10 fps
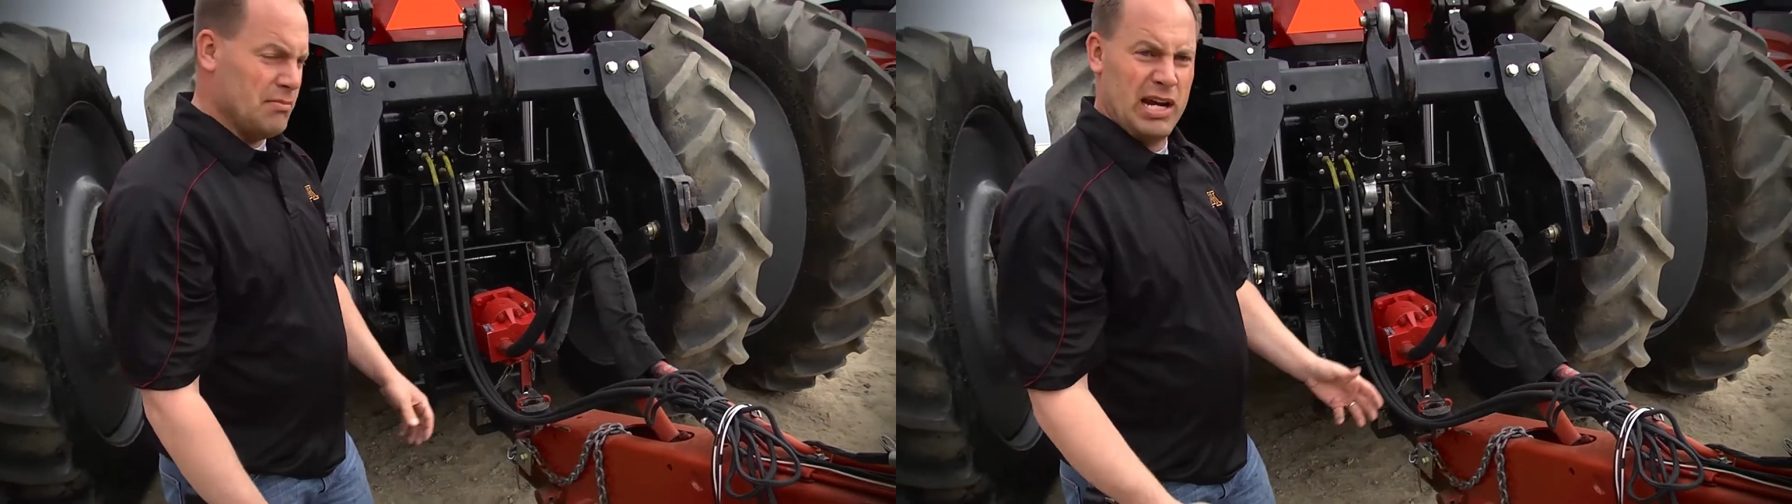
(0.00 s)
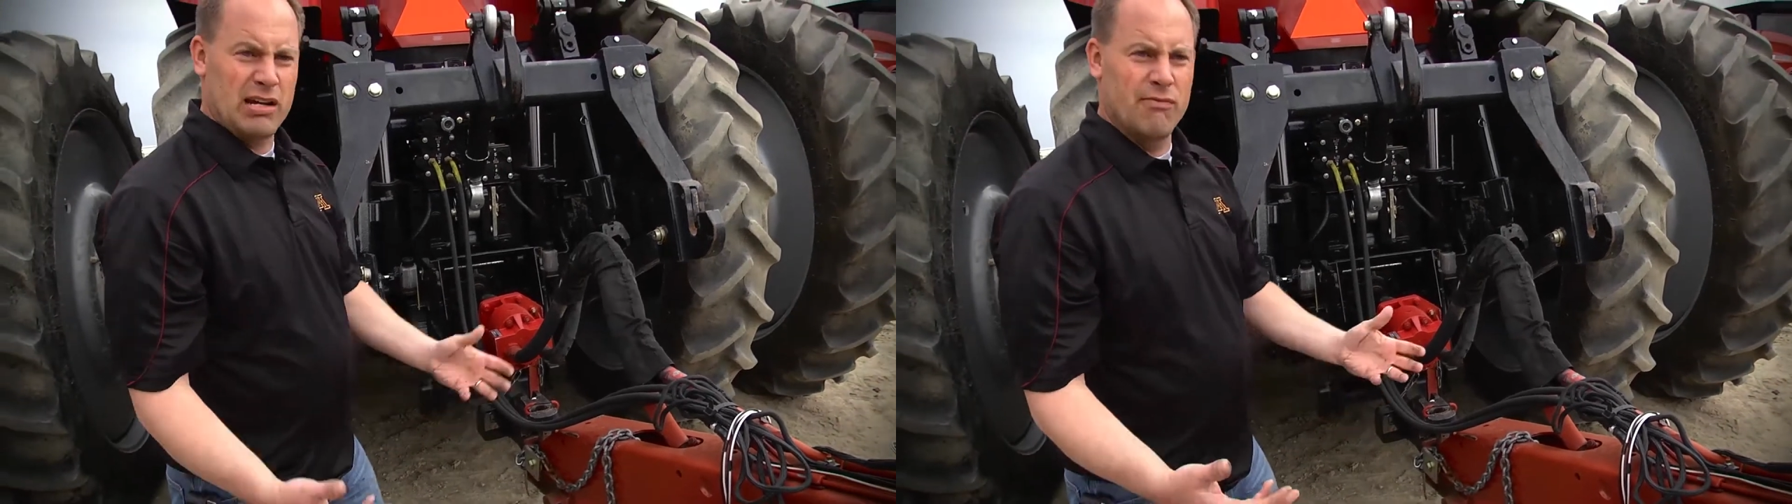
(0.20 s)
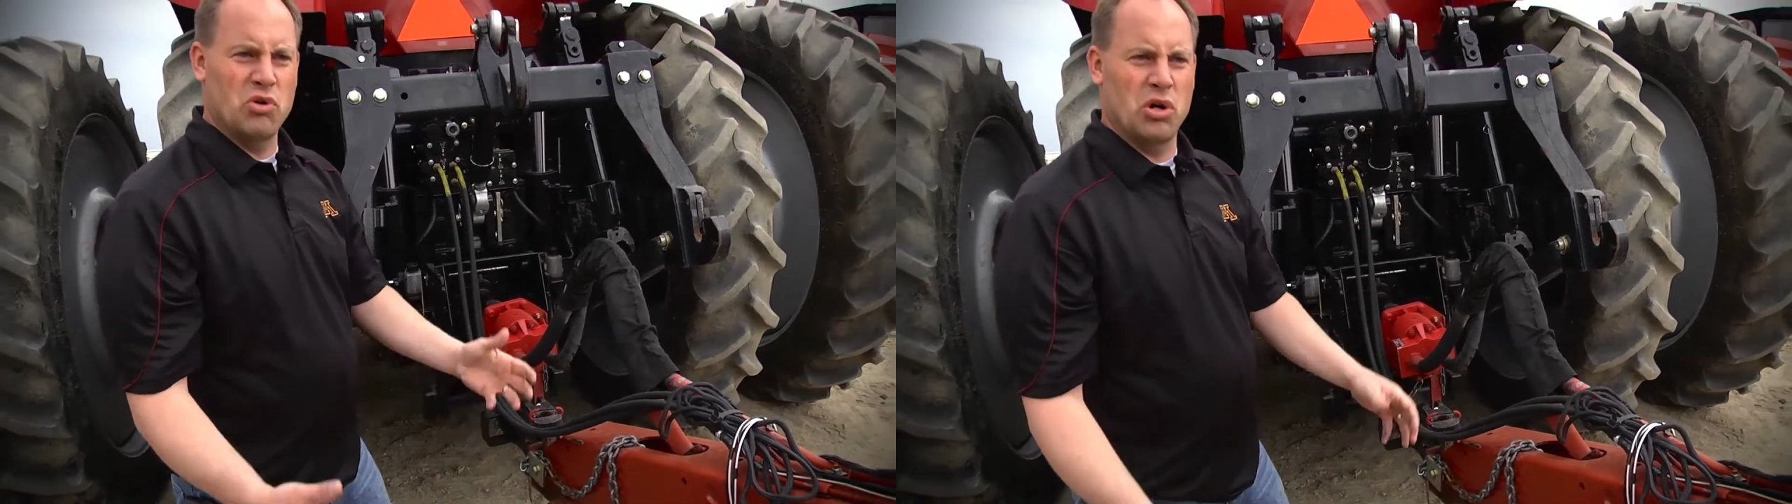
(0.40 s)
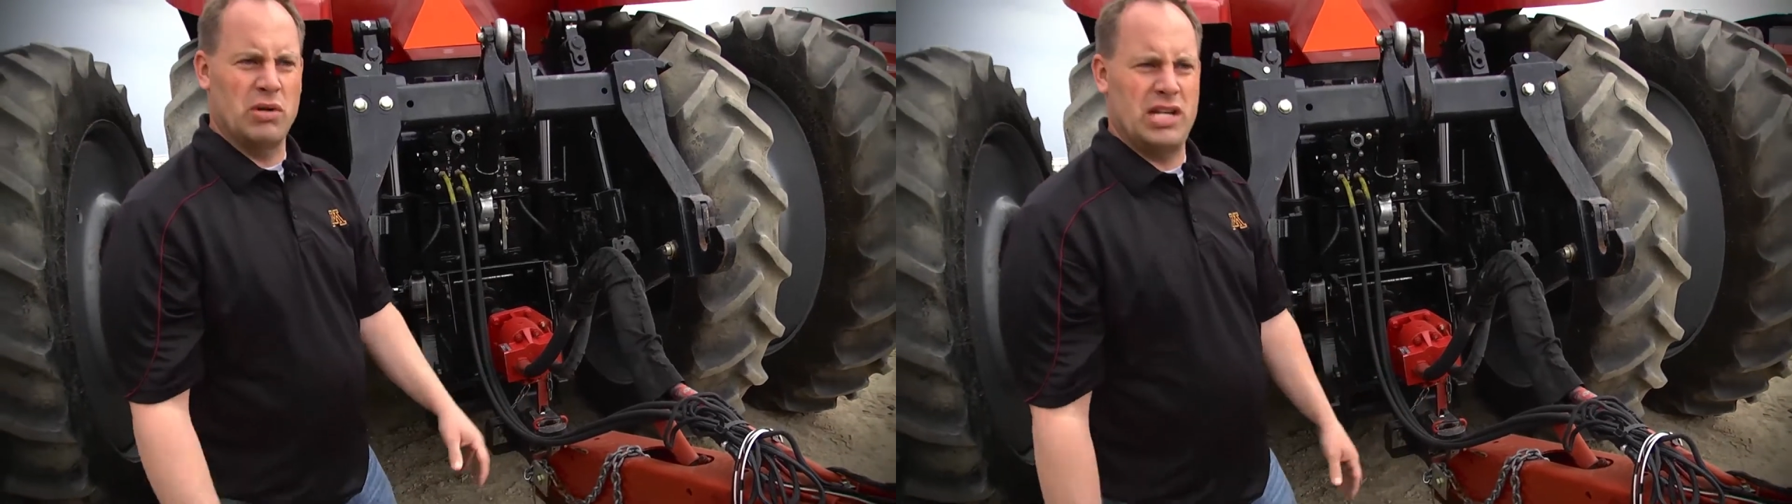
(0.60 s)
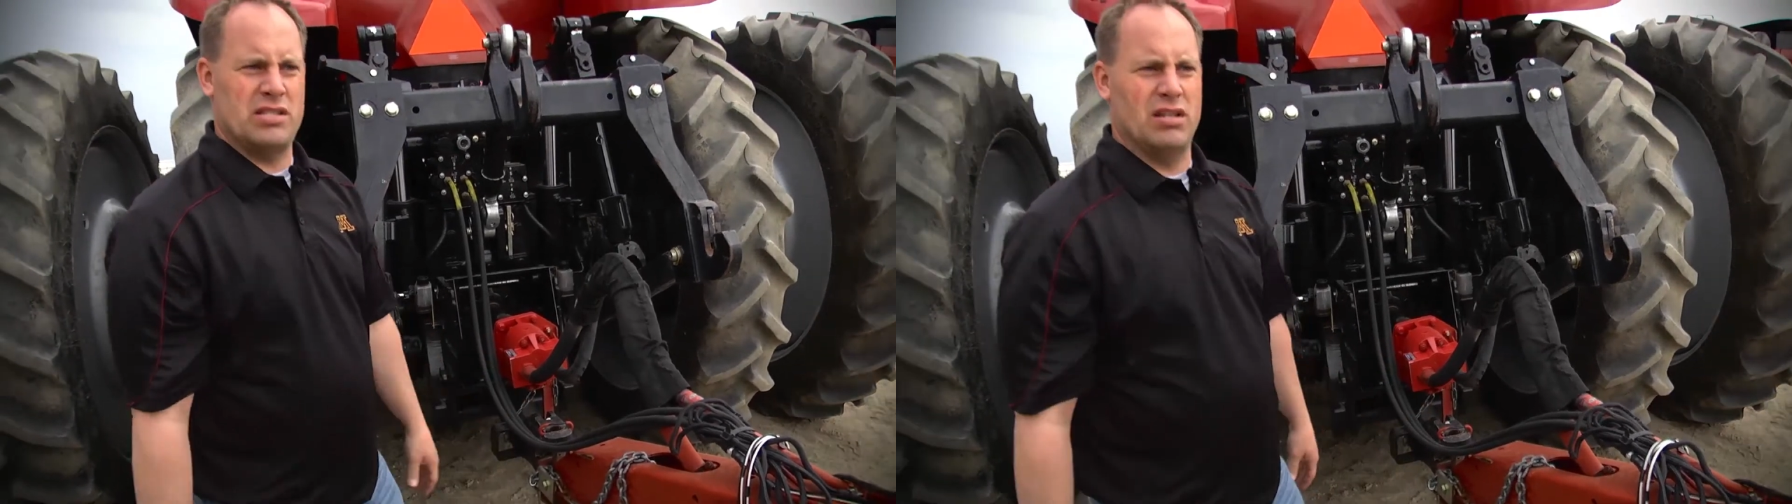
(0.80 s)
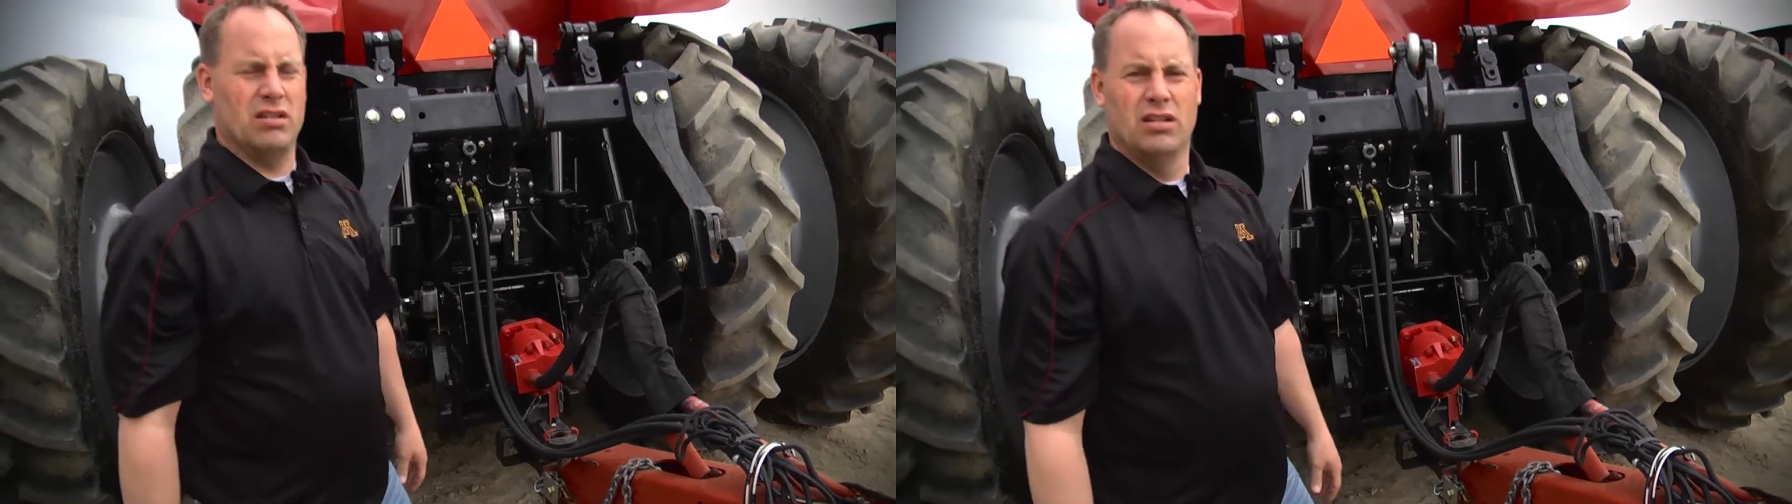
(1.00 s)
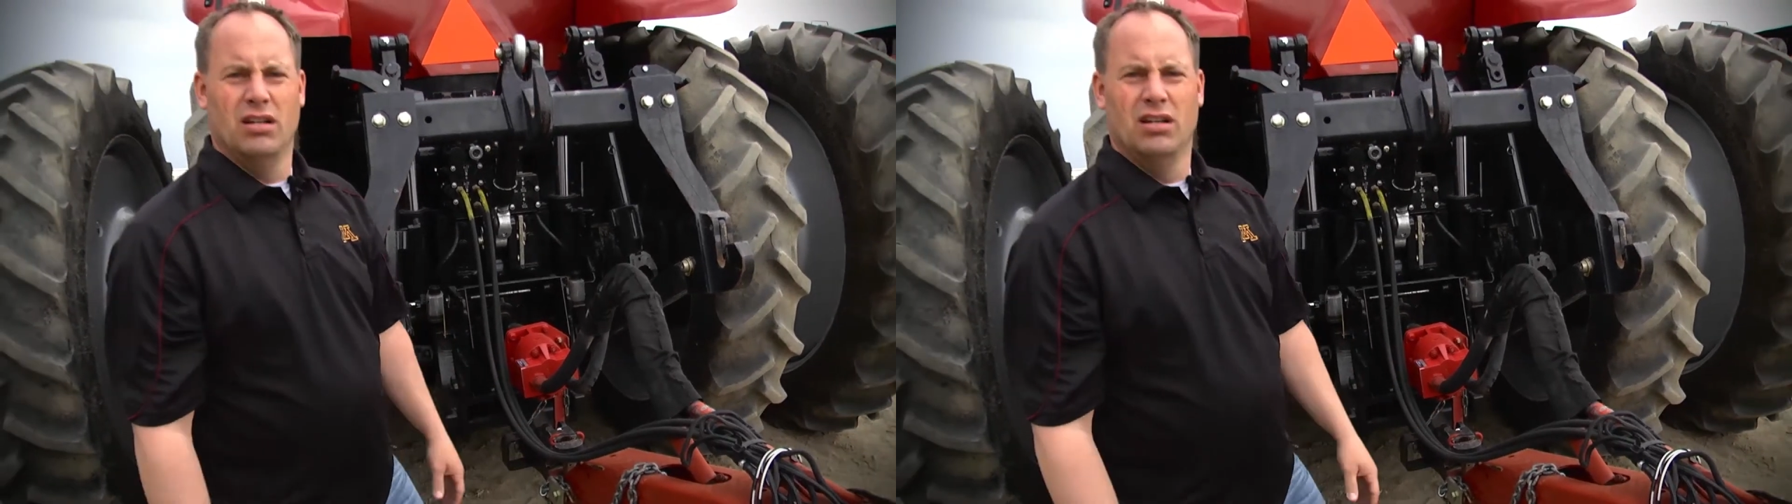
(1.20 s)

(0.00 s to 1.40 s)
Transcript: make them for a reason.